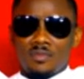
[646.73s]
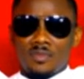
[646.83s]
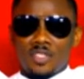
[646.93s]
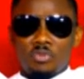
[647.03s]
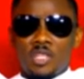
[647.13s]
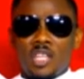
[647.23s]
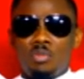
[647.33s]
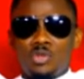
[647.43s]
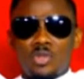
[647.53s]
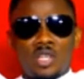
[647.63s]
She's been
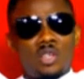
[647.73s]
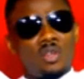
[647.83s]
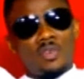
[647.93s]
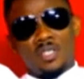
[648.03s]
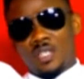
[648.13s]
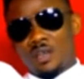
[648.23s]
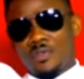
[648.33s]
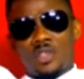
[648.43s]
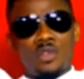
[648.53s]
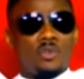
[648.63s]
able to take care of herself,
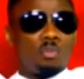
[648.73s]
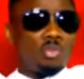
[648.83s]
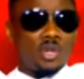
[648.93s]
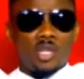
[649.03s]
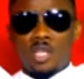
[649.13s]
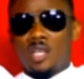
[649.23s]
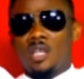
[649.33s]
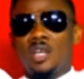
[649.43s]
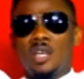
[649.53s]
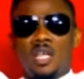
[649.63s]
take care of her body,
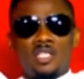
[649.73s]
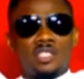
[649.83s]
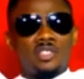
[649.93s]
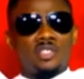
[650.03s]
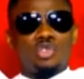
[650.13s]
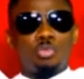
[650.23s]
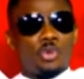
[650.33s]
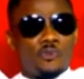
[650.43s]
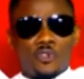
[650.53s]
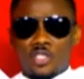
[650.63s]
and she's still
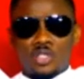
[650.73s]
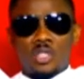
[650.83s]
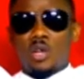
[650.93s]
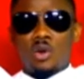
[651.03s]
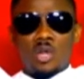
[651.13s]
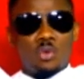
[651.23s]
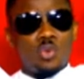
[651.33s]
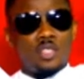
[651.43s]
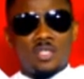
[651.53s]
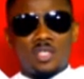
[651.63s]
professional. Like
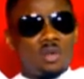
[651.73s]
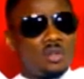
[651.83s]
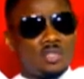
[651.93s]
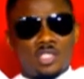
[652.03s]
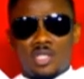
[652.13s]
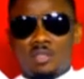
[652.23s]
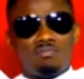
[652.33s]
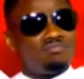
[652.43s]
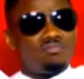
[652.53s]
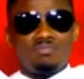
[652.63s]
when you see Oluchi,
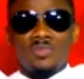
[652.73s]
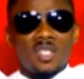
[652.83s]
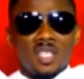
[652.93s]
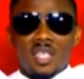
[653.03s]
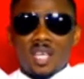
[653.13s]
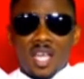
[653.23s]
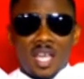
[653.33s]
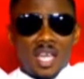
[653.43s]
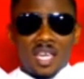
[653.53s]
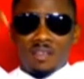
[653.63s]

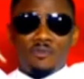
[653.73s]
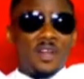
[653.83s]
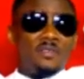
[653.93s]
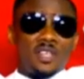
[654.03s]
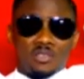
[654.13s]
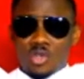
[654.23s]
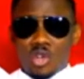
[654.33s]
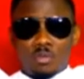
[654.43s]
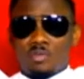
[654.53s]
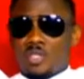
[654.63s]
and 5 years to
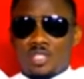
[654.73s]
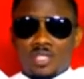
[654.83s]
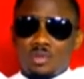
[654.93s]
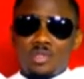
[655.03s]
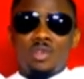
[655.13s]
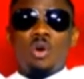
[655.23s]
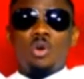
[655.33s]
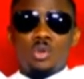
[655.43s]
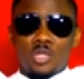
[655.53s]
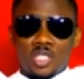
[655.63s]
come, she's still the
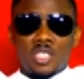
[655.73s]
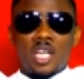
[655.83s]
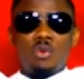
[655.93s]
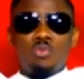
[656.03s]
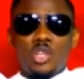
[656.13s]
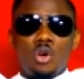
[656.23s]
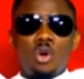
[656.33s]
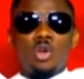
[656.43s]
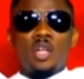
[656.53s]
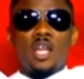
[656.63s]
Oluchi that we
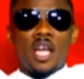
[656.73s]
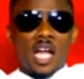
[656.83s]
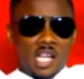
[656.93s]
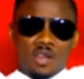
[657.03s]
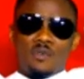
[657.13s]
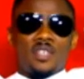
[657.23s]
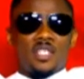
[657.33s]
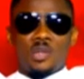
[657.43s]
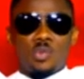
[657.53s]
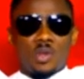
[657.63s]
all are
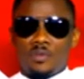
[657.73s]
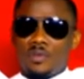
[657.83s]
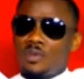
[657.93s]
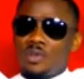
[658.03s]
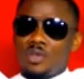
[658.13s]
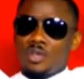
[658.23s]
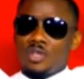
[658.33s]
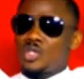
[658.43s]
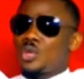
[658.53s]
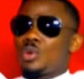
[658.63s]
conversant with.
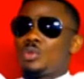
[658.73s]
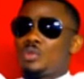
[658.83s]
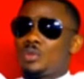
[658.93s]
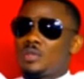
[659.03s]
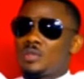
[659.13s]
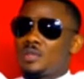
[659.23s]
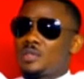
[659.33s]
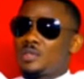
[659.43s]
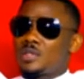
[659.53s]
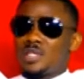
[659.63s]
So
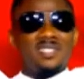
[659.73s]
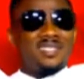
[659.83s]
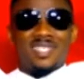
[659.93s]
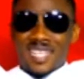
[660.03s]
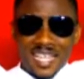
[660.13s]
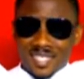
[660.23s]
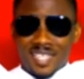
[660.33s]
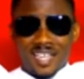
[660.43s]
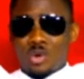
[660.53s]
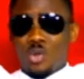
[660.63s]
she's a
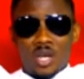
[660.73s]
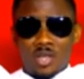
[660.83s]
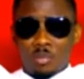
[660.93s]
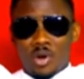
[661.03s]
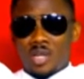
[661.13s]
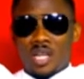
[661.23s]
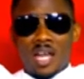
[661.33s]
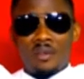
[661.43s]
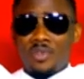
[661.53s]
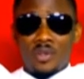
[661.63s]
10-10, no doubt about it.
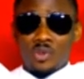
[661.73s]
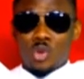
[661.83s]
I haven't even